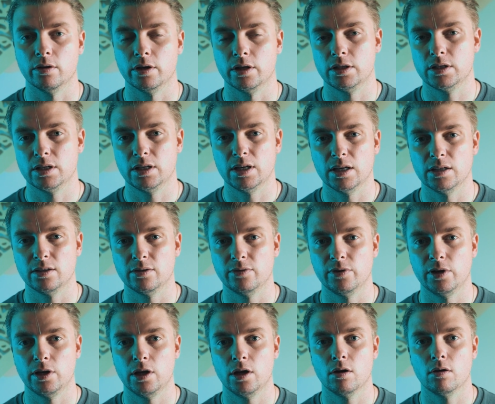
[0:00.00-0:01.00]
In today's
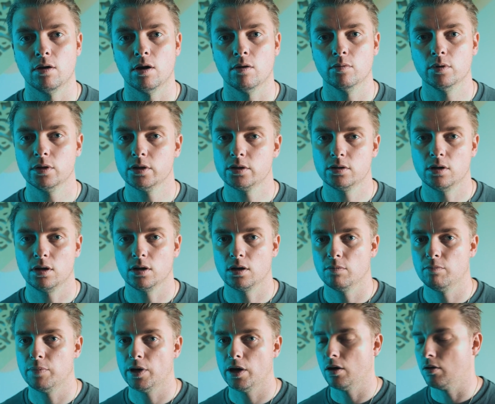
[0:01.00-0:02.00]
video I want to
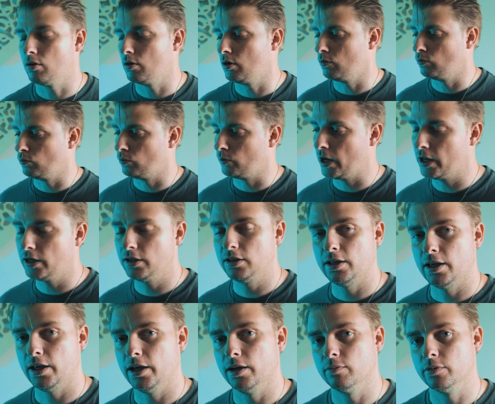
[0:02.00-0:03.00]
talk about Red
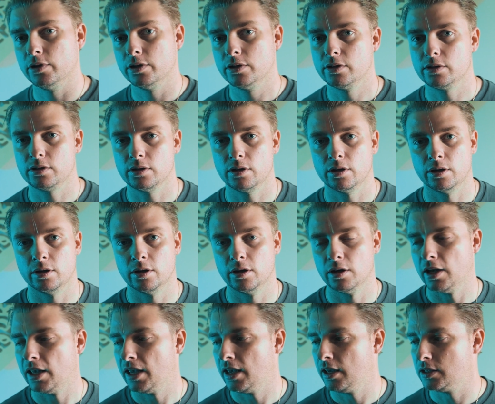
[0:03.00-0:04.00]
cameras
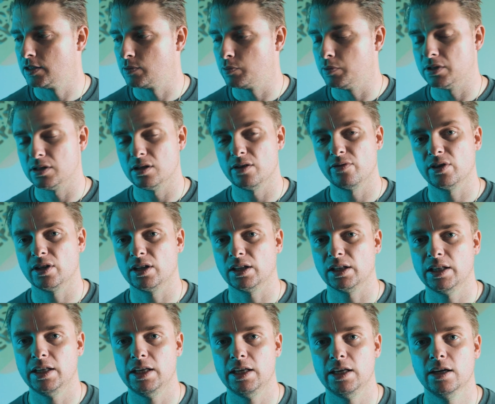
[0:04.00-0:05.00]
and
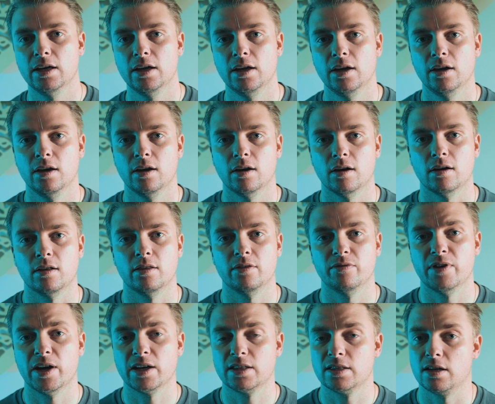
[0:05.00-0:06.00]
specifically the
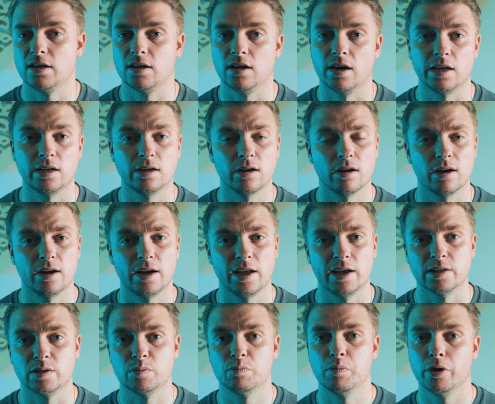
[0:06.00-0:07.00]
fact that Nikon
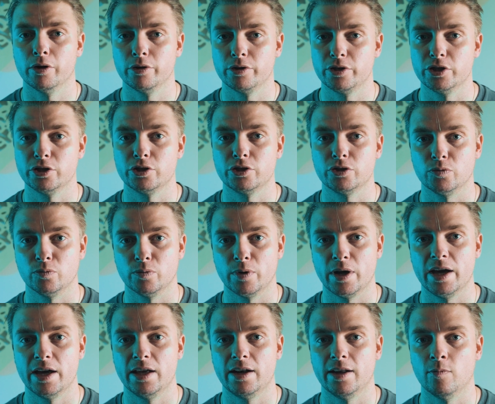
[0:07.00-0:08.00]
has purchased
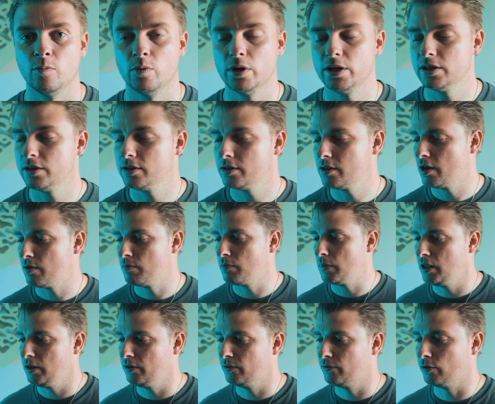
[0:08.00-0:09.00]
Red and what does that
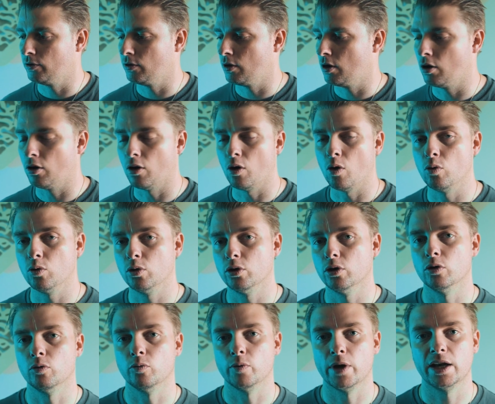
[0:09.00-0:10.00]
mean for our
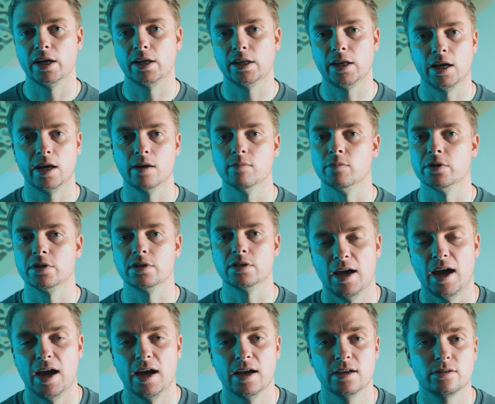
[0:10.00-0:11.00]
older Red cameras.
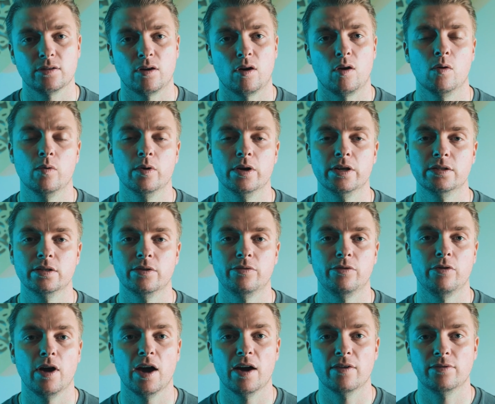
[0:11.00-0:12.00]
As always,
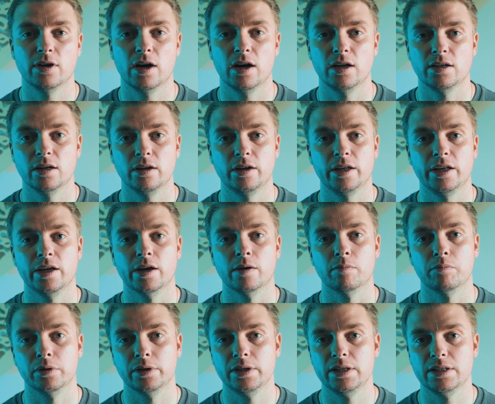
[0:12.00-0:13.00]
if you have not done it
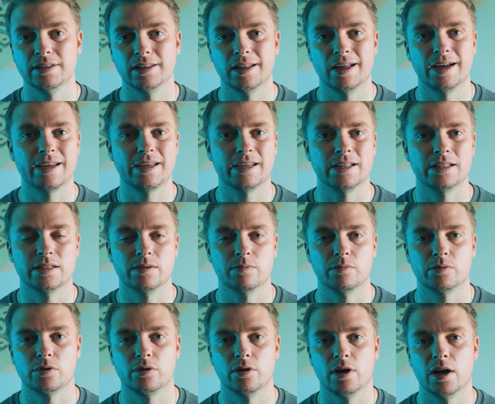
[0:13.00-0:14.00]
yet, please like and
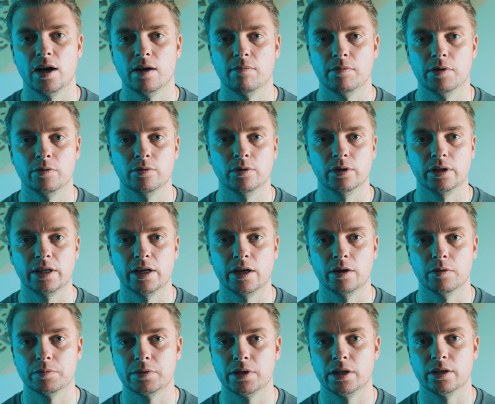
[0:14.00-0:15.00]
subscribe. It really
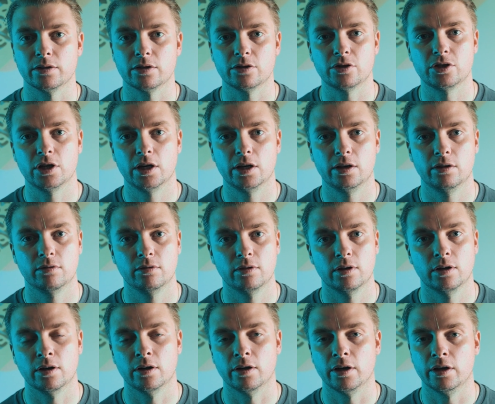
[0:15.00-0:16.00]
helps out the channel
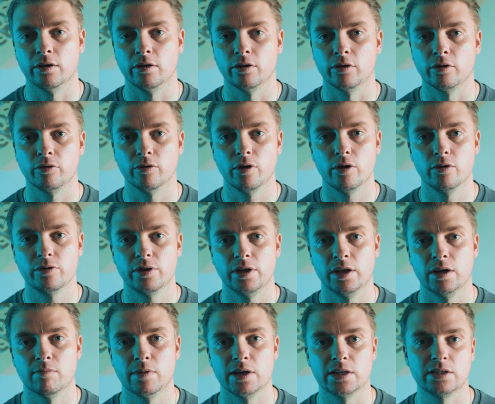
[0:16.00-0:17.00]
in our growth,
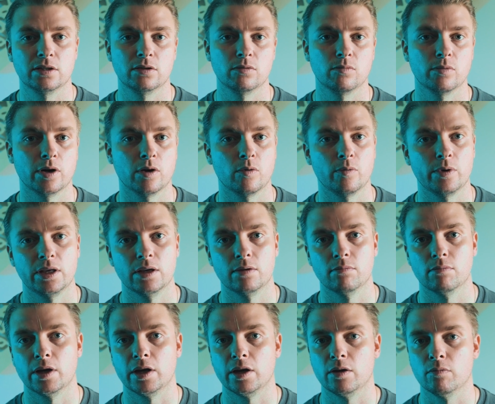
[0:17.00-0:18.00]
and it makes it where we
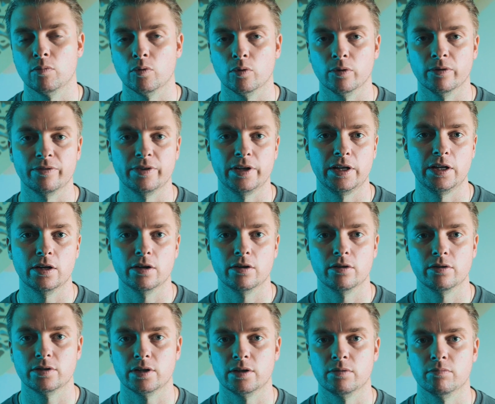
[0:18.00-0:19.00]
can make more
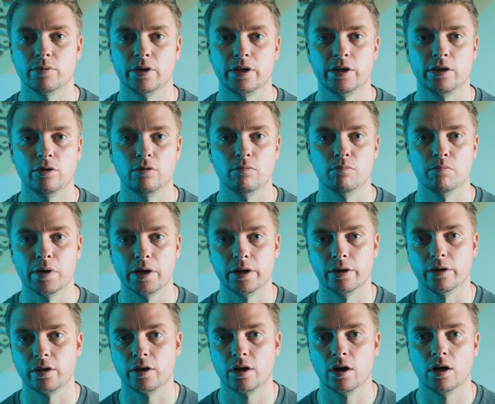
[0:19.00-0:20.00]
videos and bring you
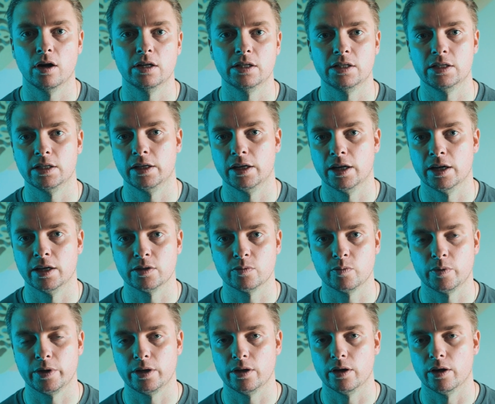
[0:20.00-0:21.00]
better content as
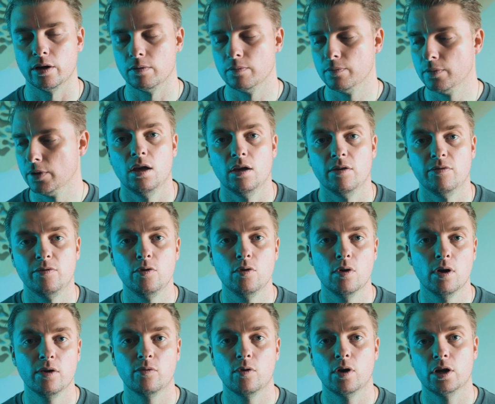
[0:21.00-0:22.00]
we go. If
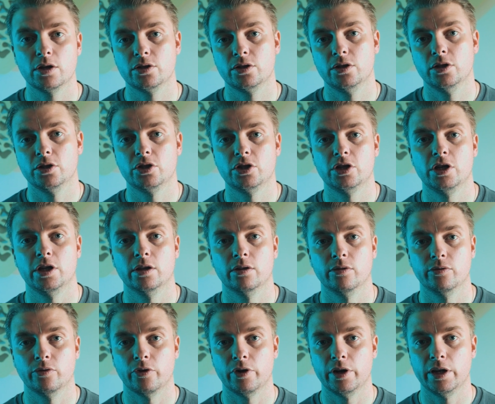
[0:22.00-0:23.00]
you have watched this
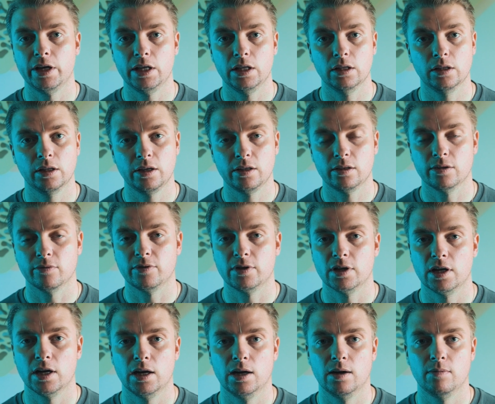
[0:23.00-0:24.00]
channel for any length of
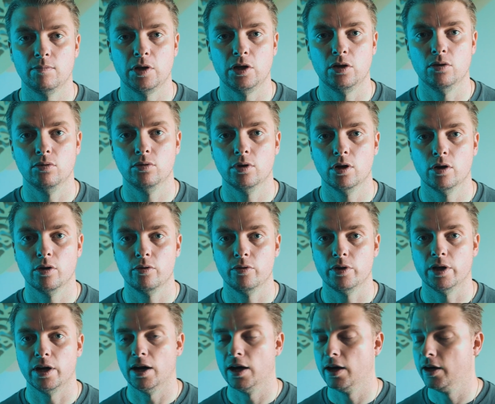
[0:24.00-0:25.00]
time, you know
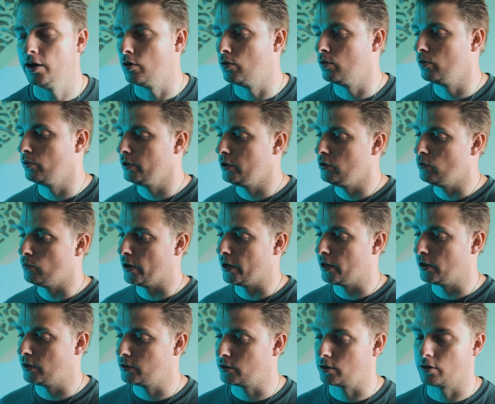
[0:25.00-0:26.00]
that I own the
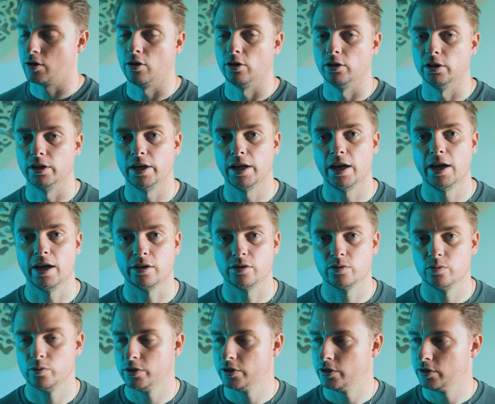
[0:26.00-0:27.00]
Red Scarlet
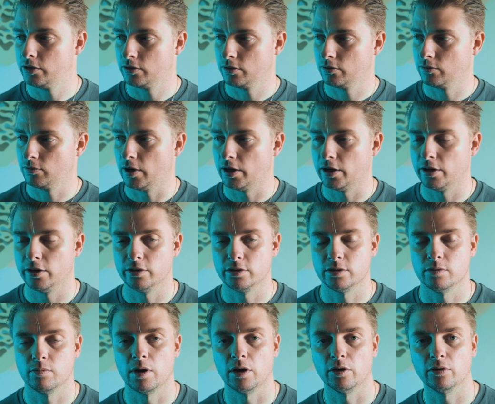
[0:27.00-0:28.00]
X, which is right here
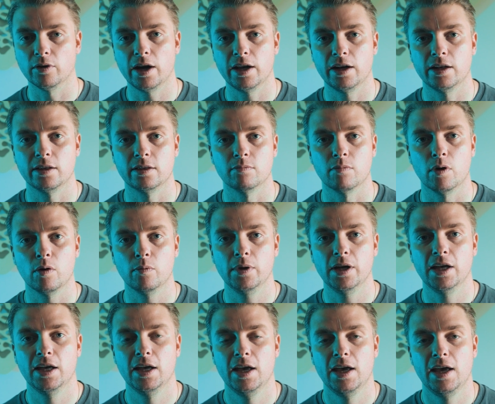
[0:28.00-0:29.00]
to my right at the
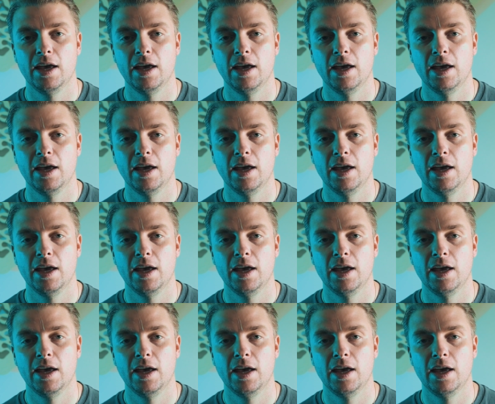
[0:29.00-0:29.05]
moment.